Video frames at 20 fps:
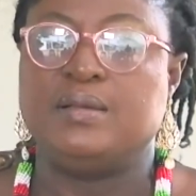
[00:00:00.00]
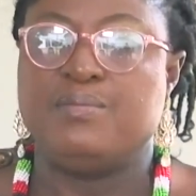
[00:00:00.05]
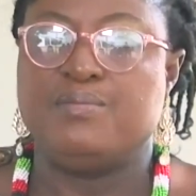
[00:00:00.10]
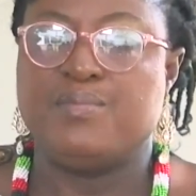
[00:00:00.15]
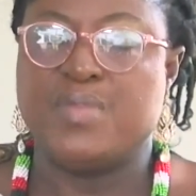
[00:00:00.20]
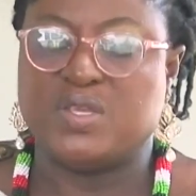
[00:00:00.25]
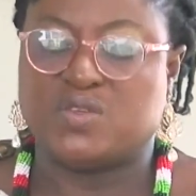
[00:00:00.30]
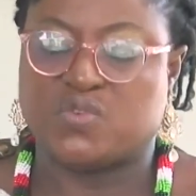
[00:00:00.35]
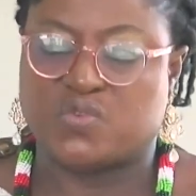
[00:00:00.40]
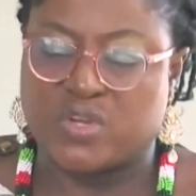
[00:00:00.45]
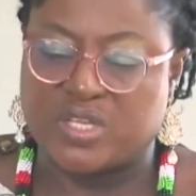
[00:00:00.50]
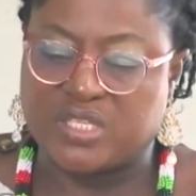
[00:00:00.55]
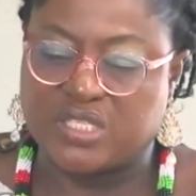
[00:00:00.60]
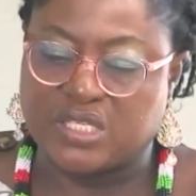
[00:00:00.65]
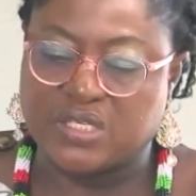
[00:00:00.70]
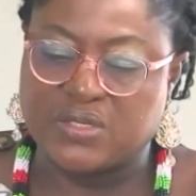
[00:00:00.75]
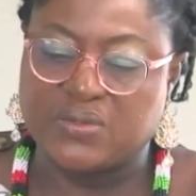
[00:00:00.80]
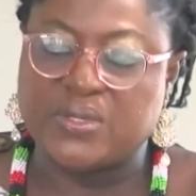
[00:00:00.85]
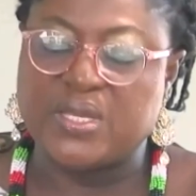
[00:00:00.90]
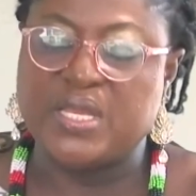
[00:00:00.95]
Me
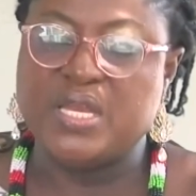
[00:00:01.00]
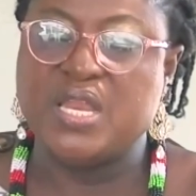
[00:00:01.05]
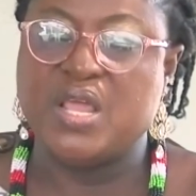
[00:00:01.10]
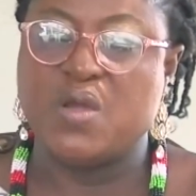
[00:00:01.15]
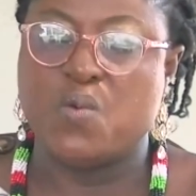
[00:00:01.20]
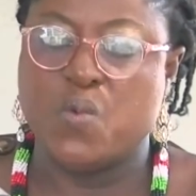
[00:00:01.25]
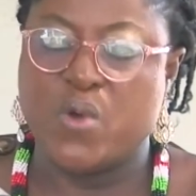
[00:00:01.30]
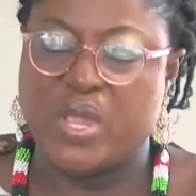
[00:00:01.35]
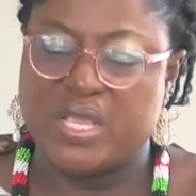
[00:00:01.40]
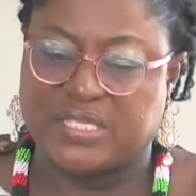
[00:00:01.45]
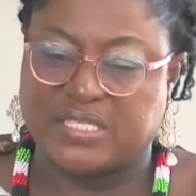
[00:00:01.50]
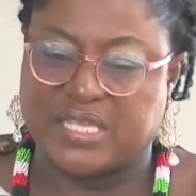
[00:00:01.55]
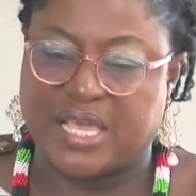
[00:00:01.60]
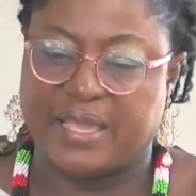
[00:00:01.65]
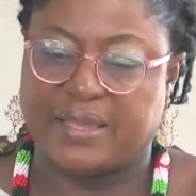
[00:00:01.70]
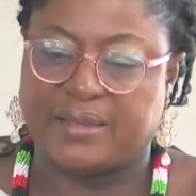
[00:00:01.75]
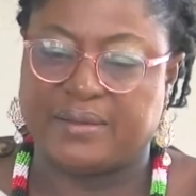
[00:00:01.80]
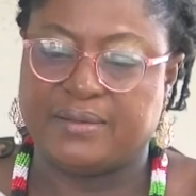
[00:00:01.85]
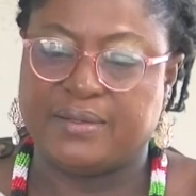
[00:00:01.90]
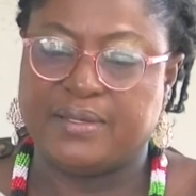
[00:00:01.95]
strengthen in a way,
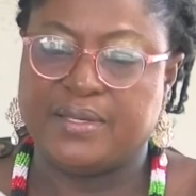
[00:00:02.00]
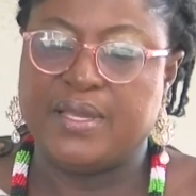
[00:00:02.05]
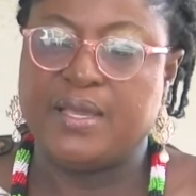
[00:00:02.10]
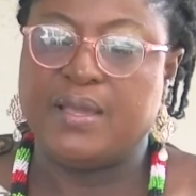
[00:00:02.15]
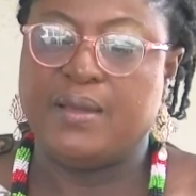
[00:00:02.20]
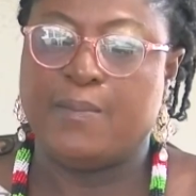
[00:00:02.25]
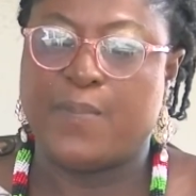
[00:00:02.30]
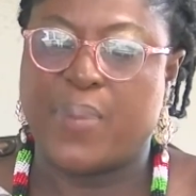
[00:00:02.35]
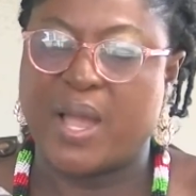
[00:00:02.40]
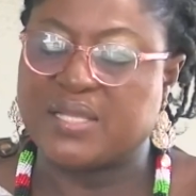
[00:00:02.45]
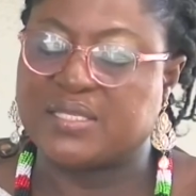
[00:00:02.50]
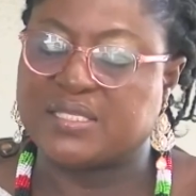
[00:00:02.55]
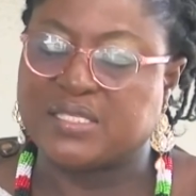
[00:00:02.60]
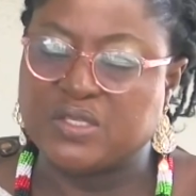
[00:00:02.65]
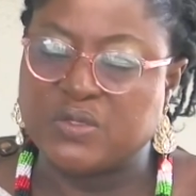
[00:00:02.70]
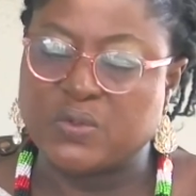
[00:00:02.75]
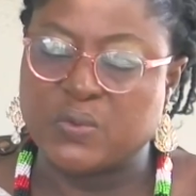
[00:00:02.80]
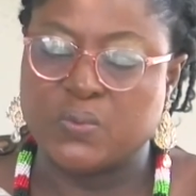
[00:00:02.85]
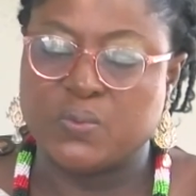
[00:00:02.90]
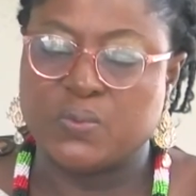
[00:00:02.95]
say, party
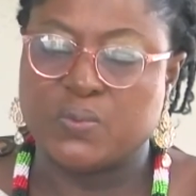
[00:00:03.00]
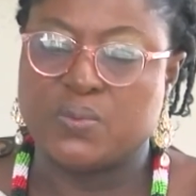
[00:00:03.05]
no.